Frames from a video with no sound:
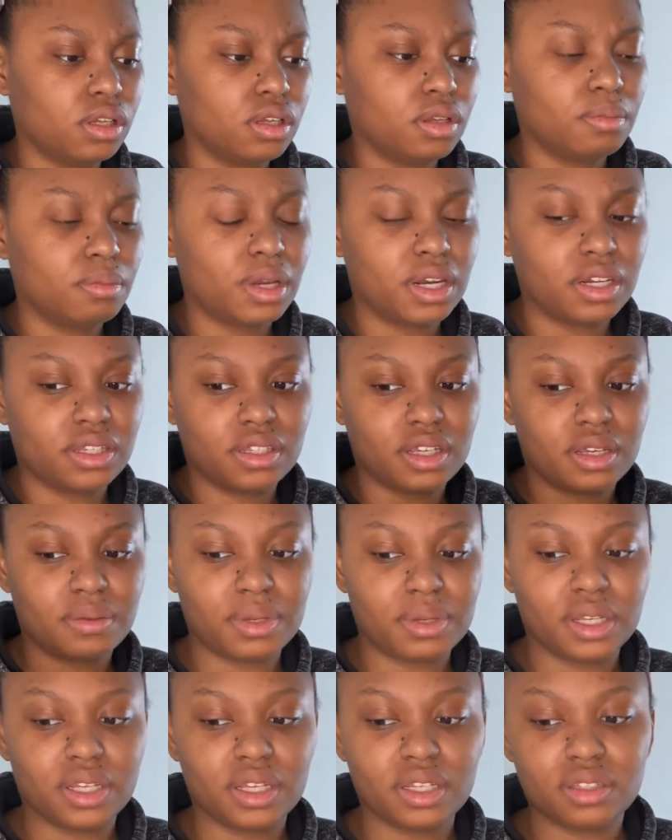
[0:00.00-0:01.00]
By the time I
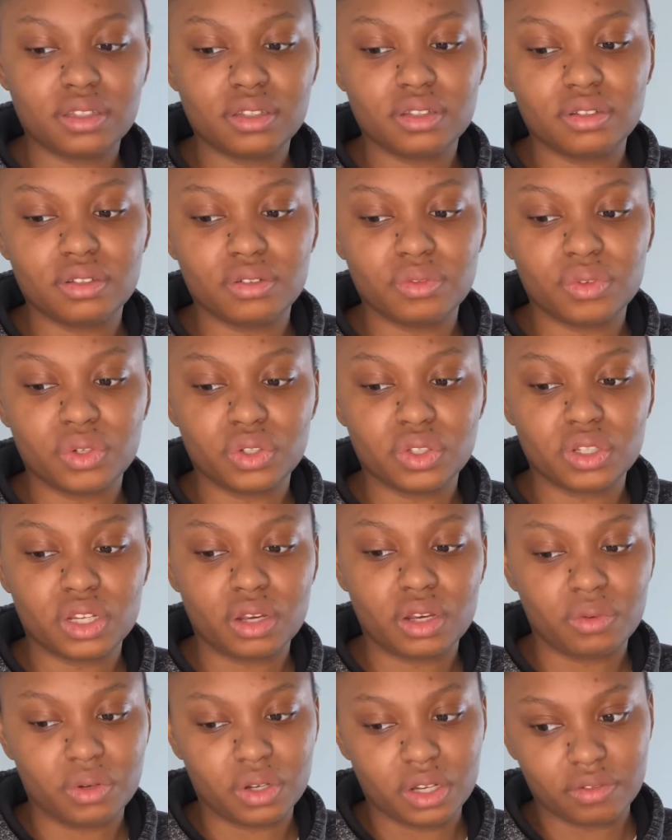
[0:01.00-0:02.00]
get to university, I
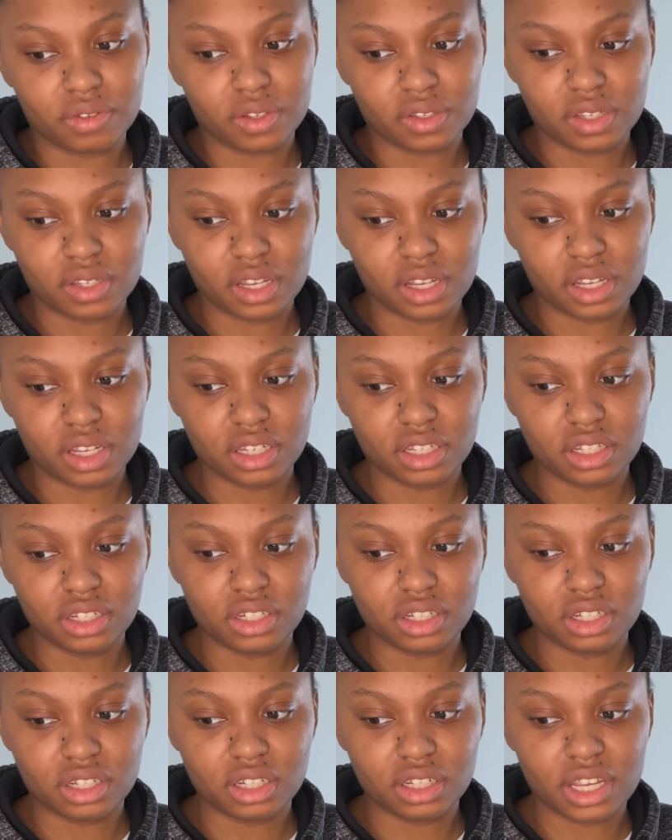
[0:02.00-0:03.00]
won't have to take any
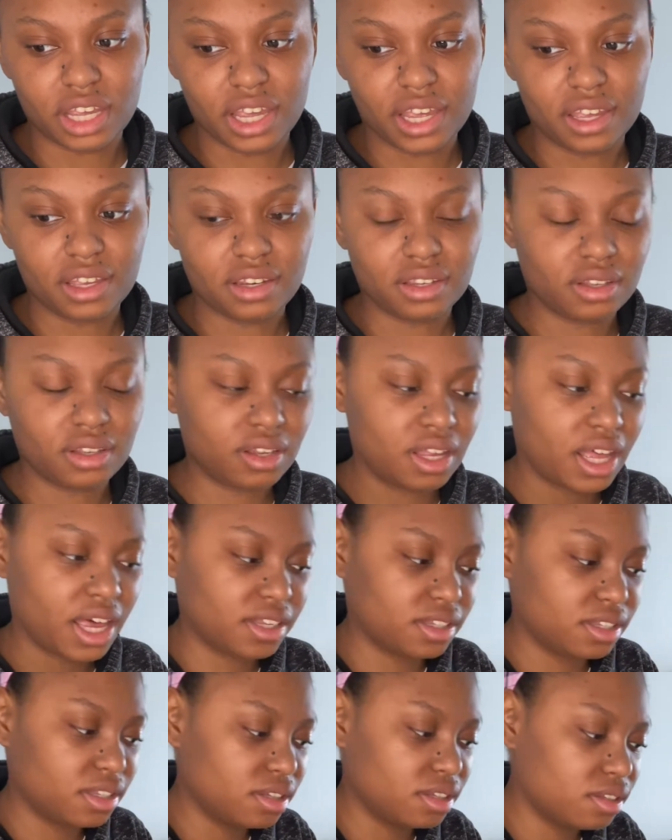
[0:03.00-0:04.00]
gen ed
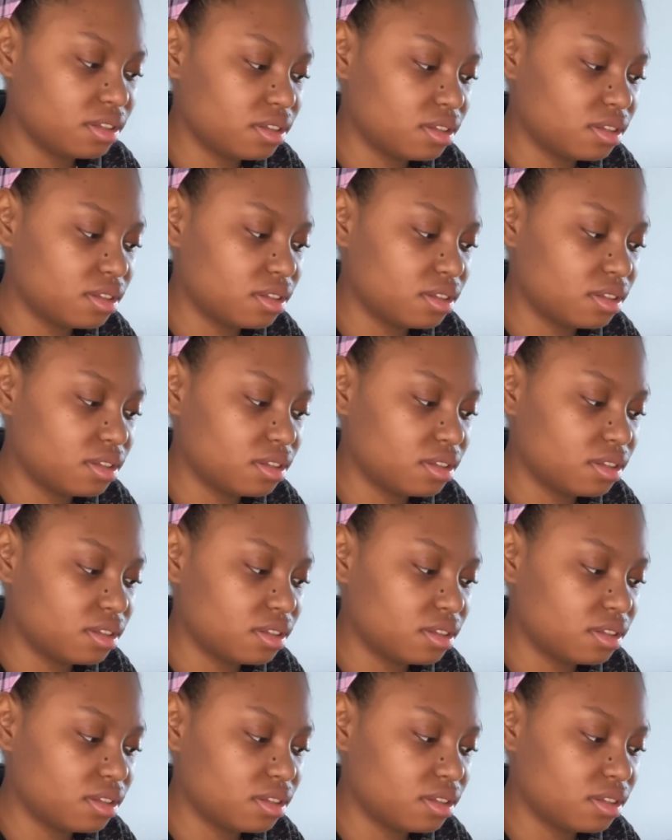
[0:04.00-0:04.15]
classes,